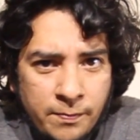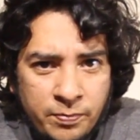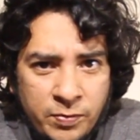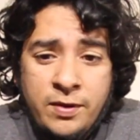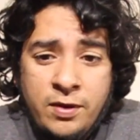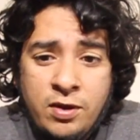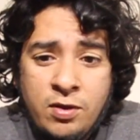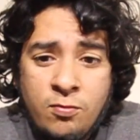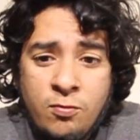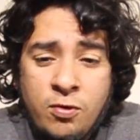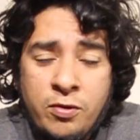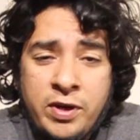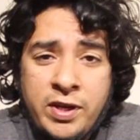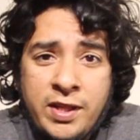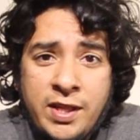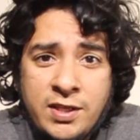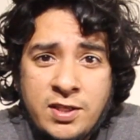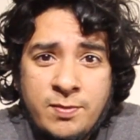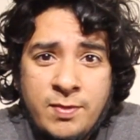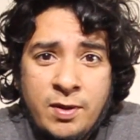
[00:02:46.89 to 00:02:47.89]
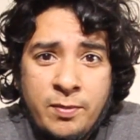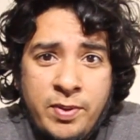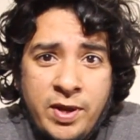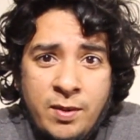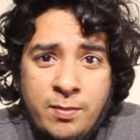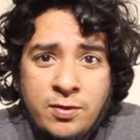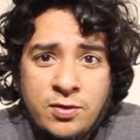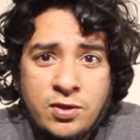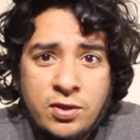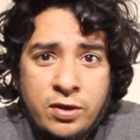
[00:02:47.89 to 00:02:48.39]
You can worry less about
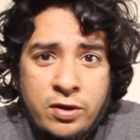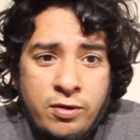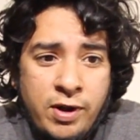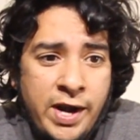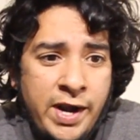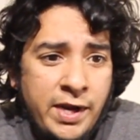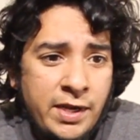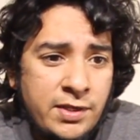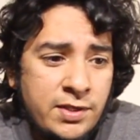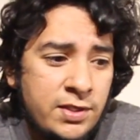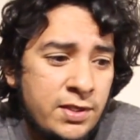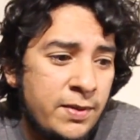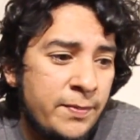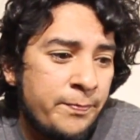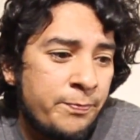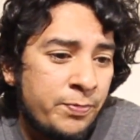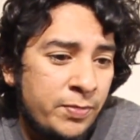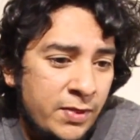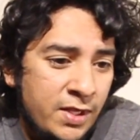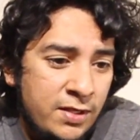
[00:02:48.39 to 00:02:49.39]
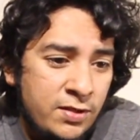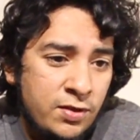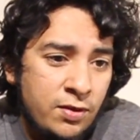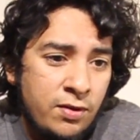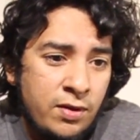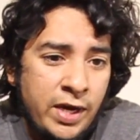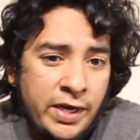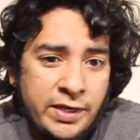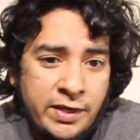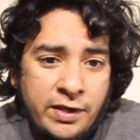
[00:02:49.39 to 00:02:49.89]
pebbles and cracks.
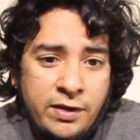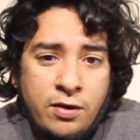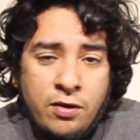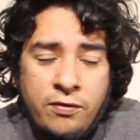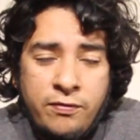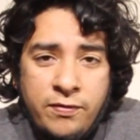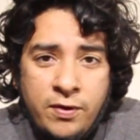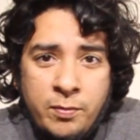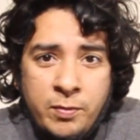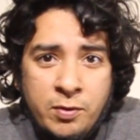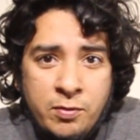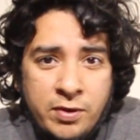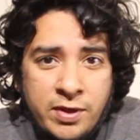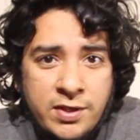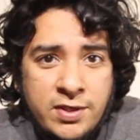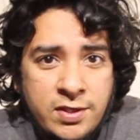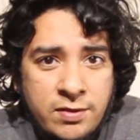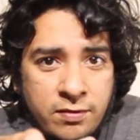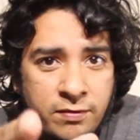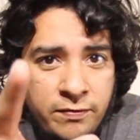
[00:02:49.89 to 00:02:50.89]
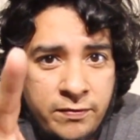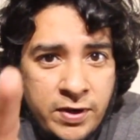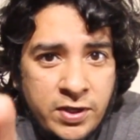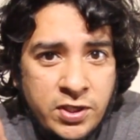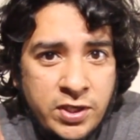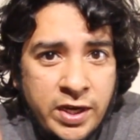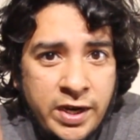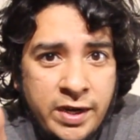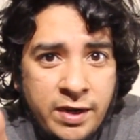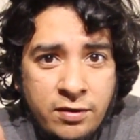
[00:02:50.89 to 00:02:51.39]
So I did go filming with this
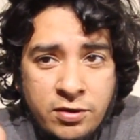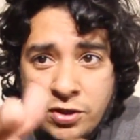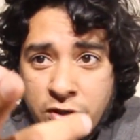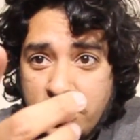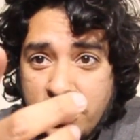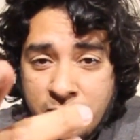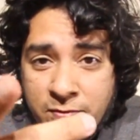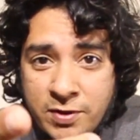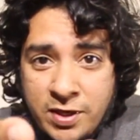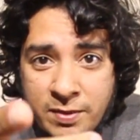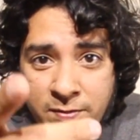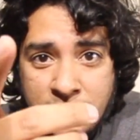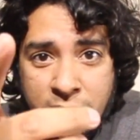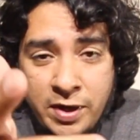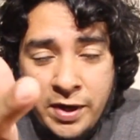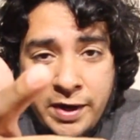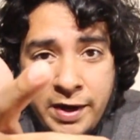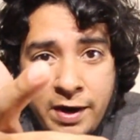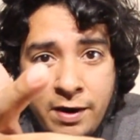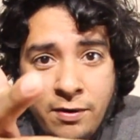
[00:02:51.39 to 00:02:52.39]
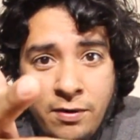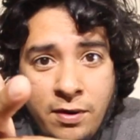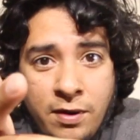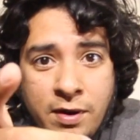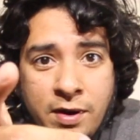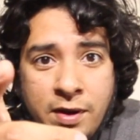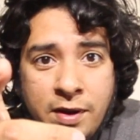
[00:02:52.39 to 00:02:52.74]
fisheye, and I'll show you some clips right now.